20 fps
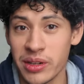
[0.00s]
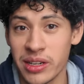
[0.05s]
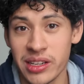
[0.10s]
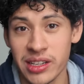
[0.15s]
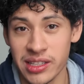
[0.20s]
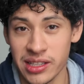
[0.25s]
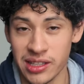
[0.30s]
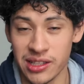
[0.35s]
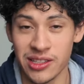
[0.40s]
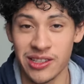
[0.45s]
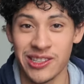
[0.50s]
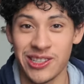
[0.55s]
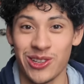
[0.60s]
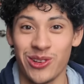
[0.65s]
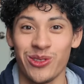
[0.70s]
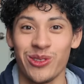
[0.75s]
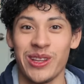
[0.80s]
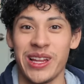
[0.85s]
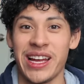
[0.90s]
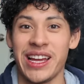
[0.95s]
because it's
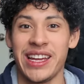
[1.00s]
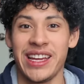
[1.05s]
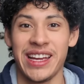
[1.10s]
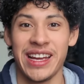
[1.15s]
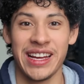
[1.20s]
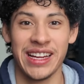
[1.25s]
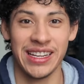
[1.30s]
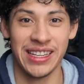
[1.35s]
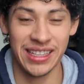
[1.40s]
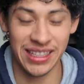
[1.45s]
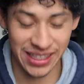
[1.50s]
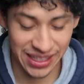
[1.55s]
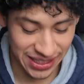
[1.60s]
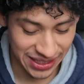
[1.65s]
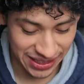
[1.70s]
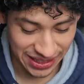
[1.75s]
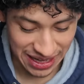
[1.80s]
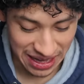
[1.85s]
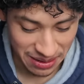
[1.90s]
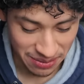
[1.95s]
so light
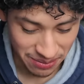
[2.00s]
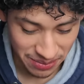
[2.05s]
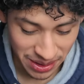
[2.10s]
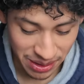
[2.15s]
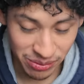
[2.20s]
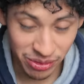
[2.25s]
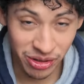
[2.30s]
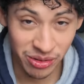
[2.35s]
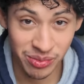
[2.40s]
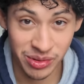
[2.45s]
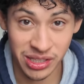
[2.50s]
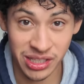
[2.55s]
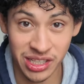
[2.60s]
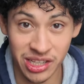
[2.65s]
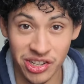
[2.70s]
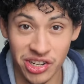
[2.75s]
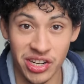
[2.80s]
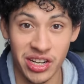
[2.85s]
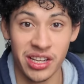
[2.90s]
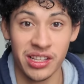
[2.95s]
and I'm able to
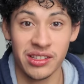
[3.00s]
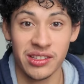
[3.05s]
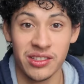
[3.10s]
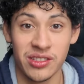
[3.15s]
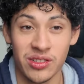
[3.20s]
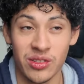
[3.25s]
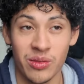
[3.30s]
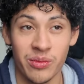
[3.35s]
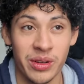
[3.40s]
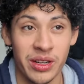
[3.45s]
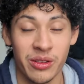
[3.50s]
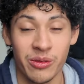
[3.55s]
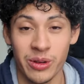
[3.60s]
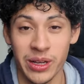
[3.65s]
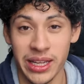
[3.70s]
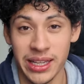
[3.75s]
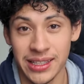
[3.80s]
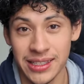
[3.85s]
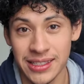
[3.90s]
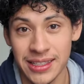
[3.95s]
position it in so many
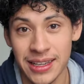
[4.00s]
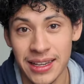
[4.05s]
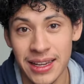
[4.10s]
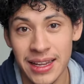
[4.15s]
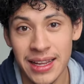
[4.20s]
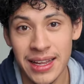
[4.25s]
ways,